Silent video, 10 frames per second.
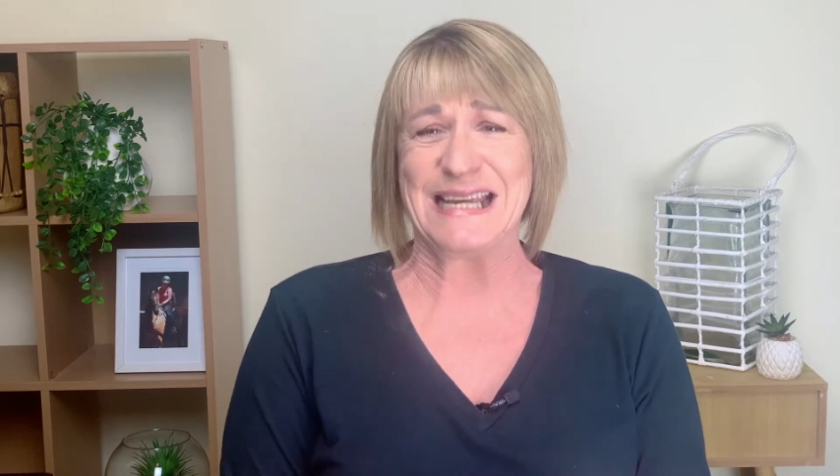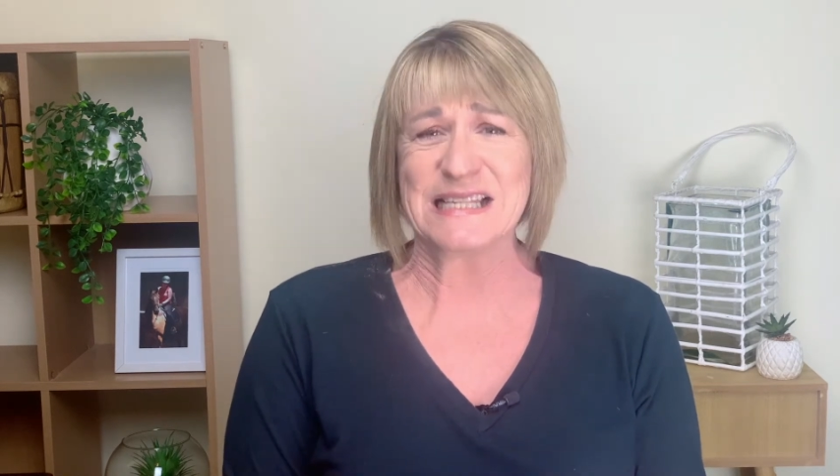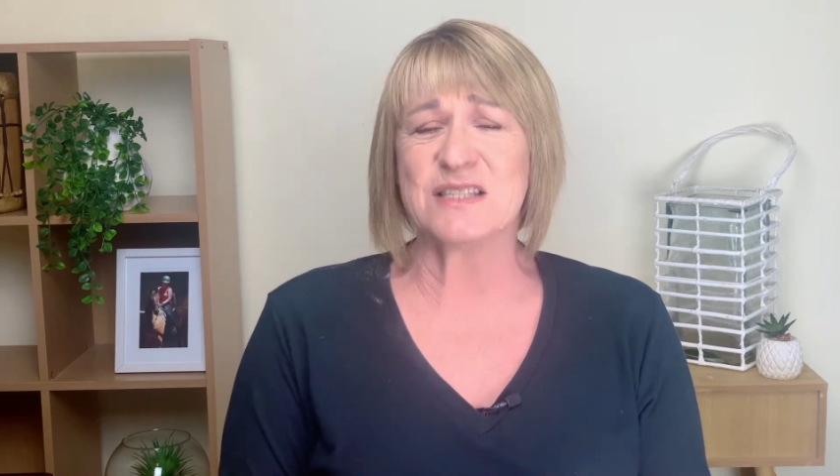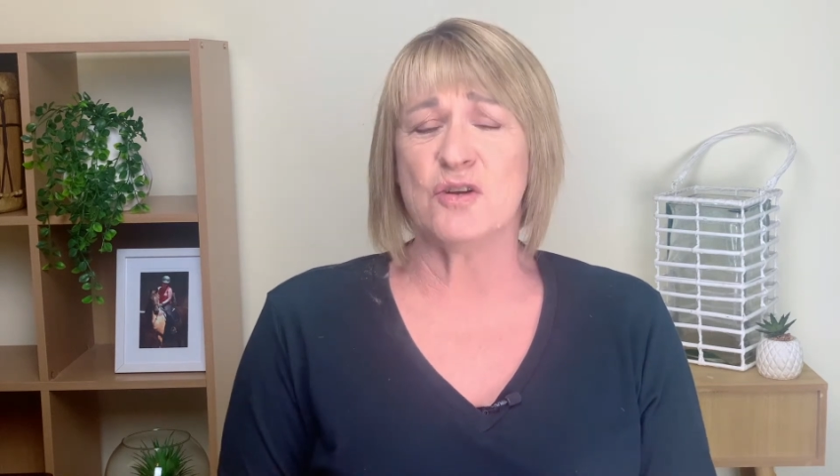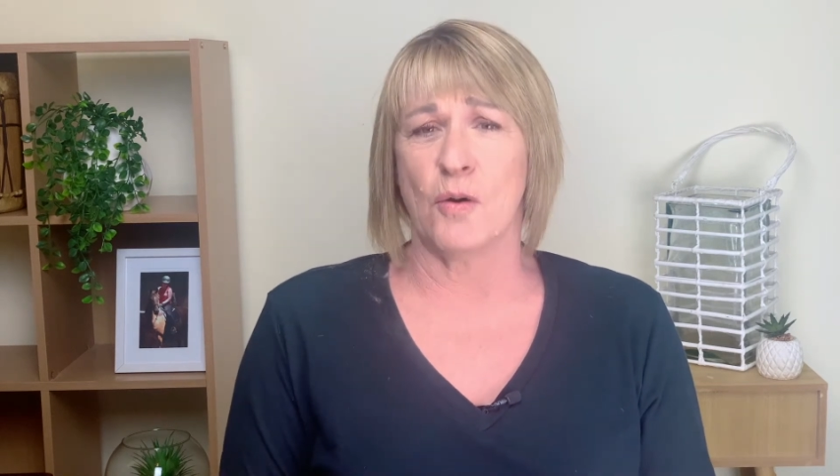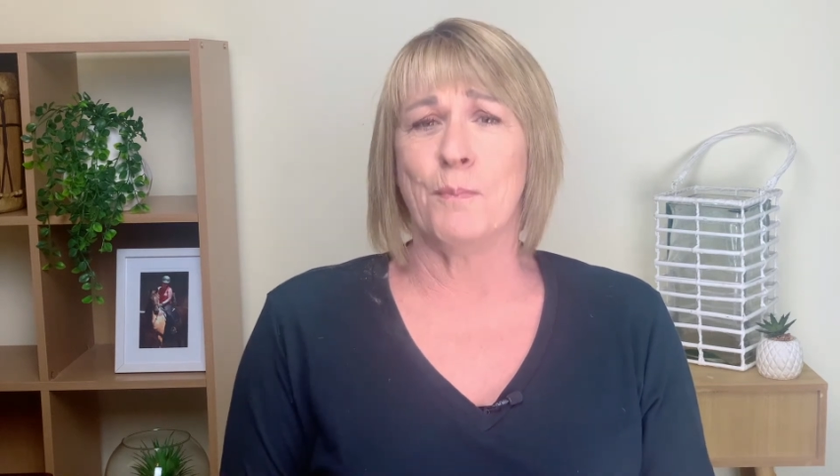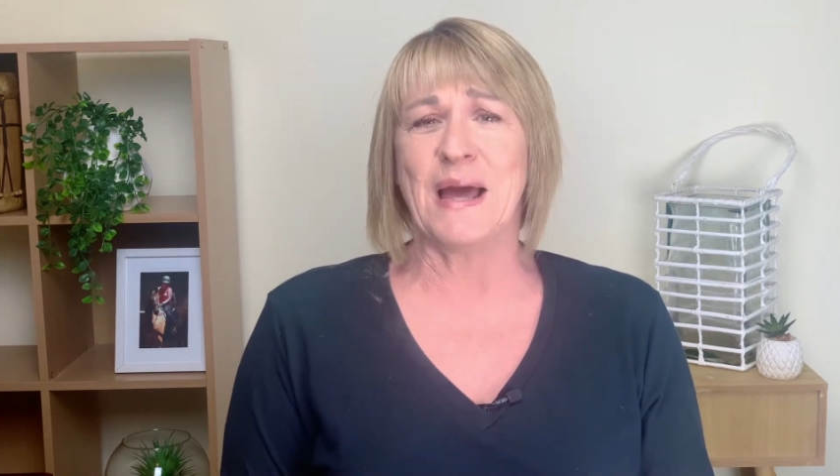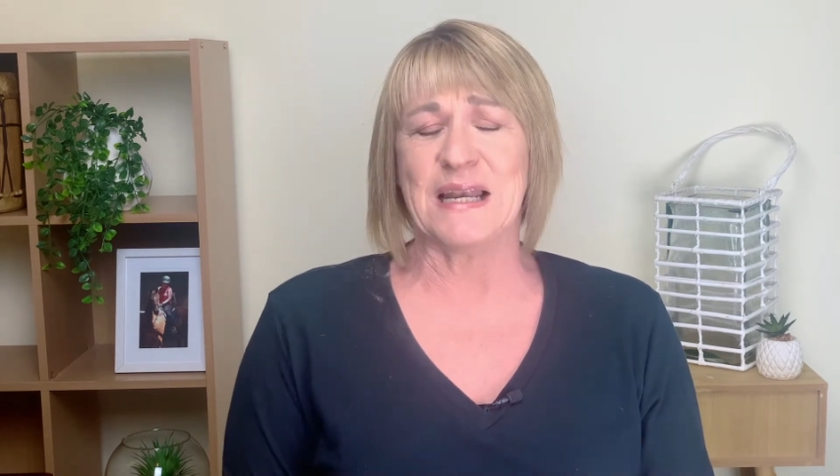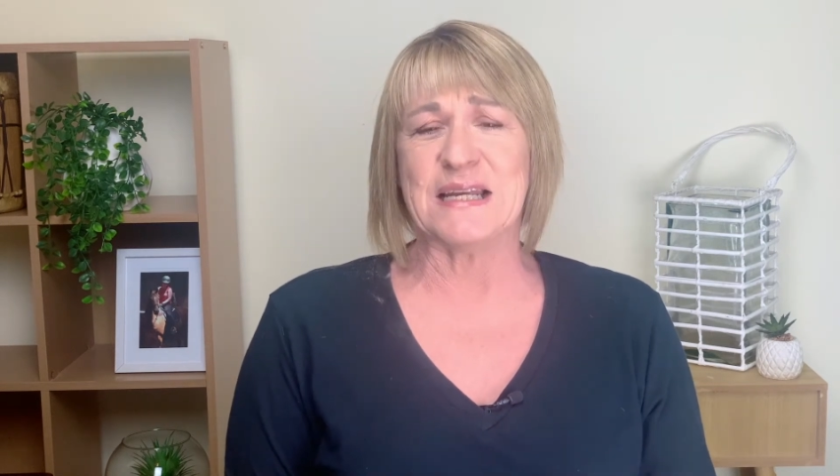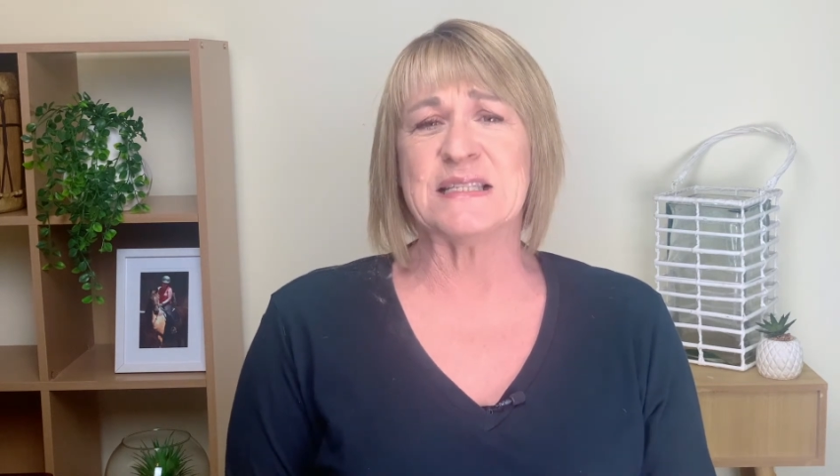is not
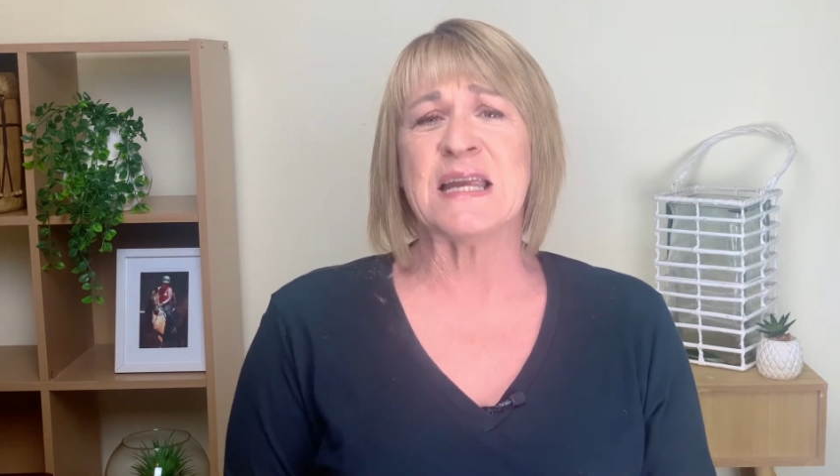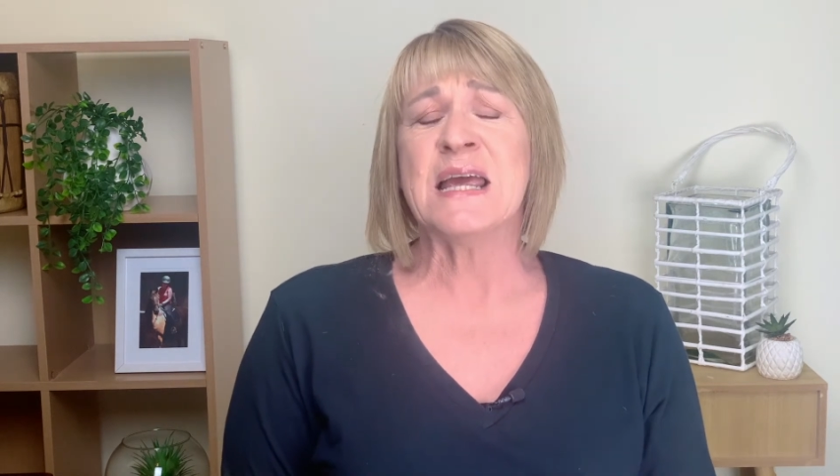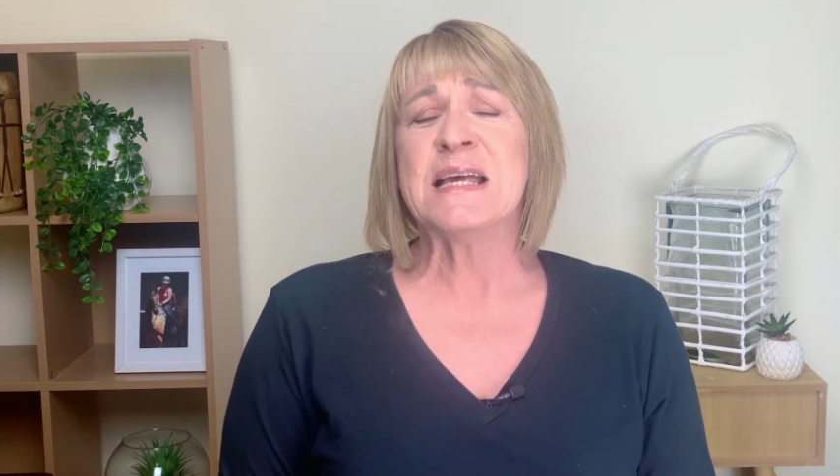balanced,